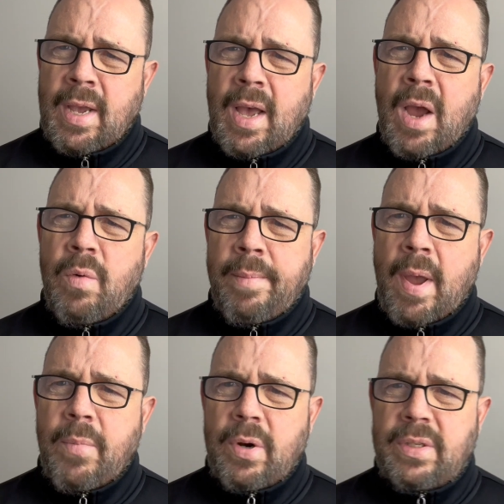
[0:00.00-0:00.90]
Uh,
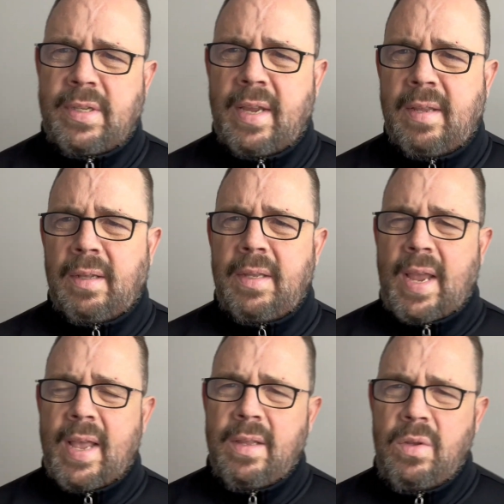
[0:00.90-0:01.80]
remember, stay till
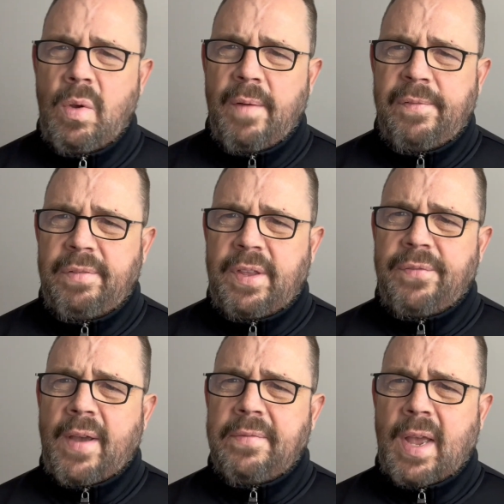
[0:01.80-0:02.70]
the end. You have
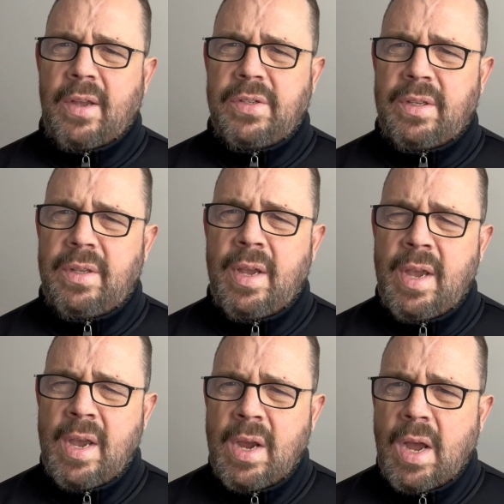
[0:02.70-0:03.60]
fifty-five thousand
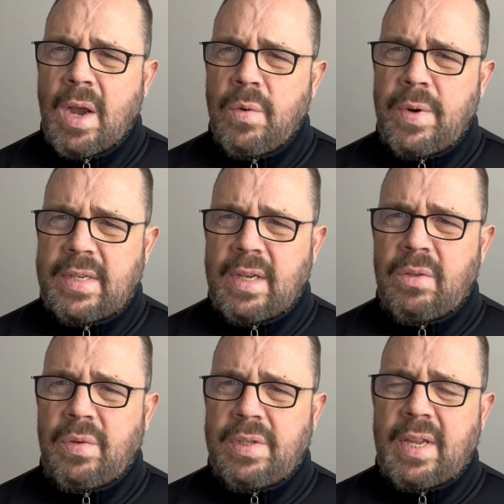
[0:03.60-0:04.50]
uh,
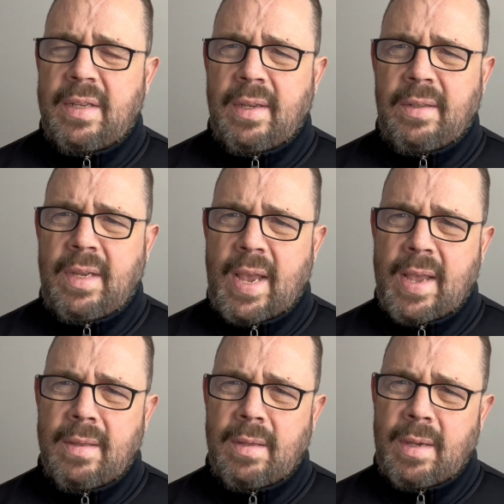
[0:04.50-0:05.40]
reasons to stay till the
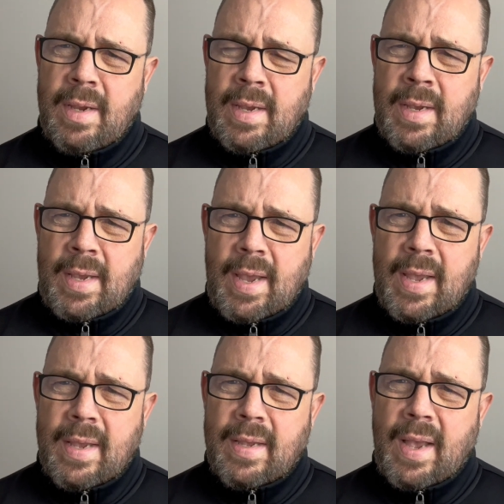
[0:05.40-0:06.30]
end, uh,
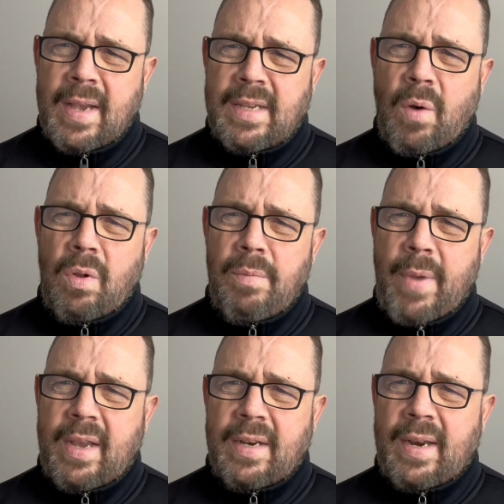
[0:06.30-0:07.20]
as I will
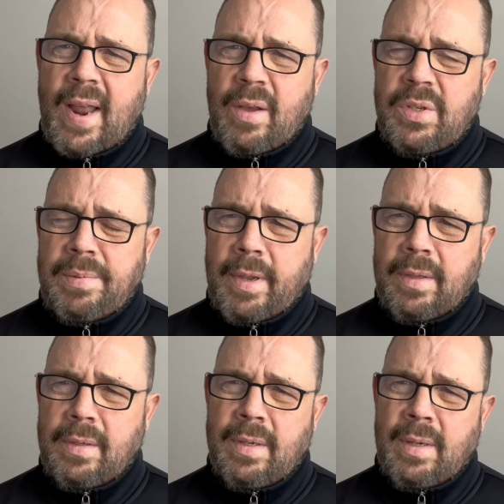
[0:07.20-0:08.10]
make an
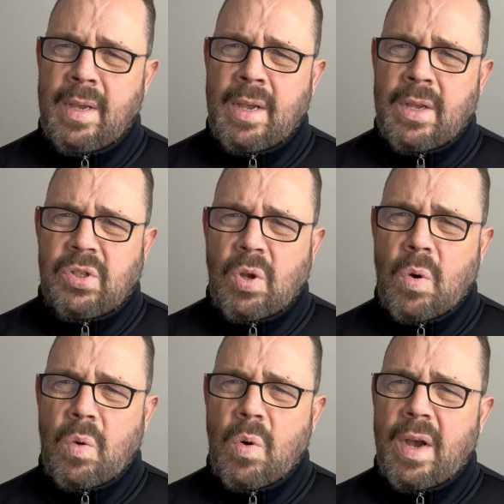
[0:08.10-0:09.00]
announcement.
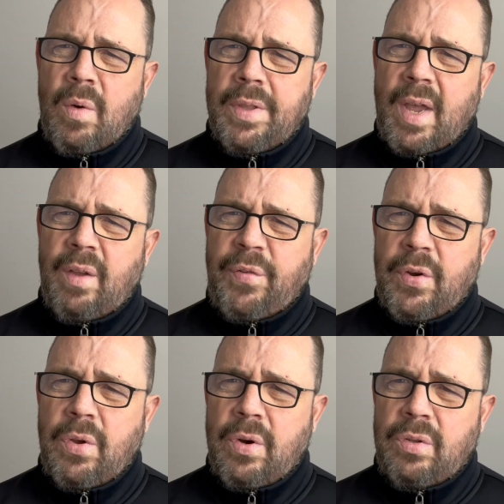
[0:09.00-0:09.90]
So uh, without
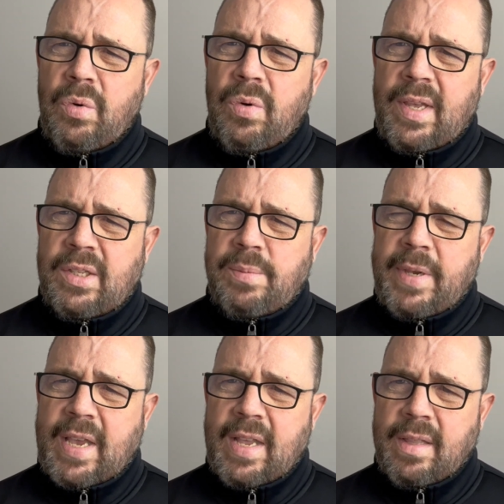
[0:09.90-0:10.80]
further ado, let's
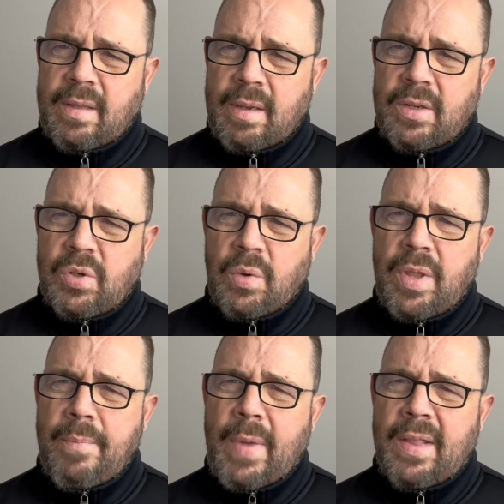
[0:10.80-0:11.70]
begin. So
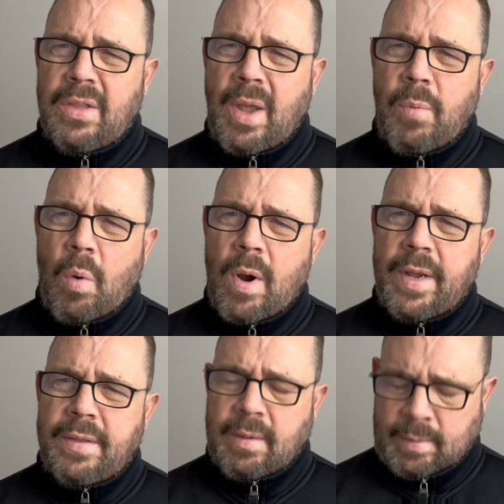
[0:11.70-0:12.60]
num at number
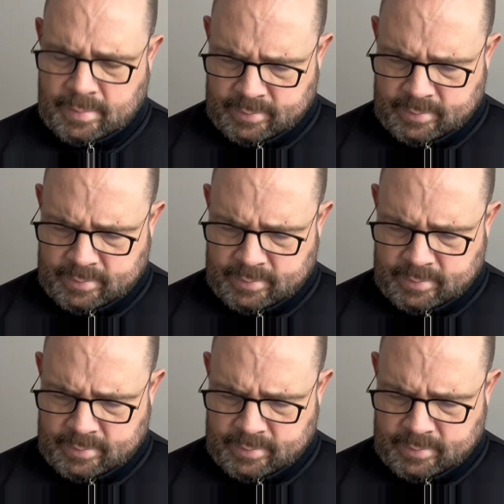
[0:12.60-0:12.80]
one,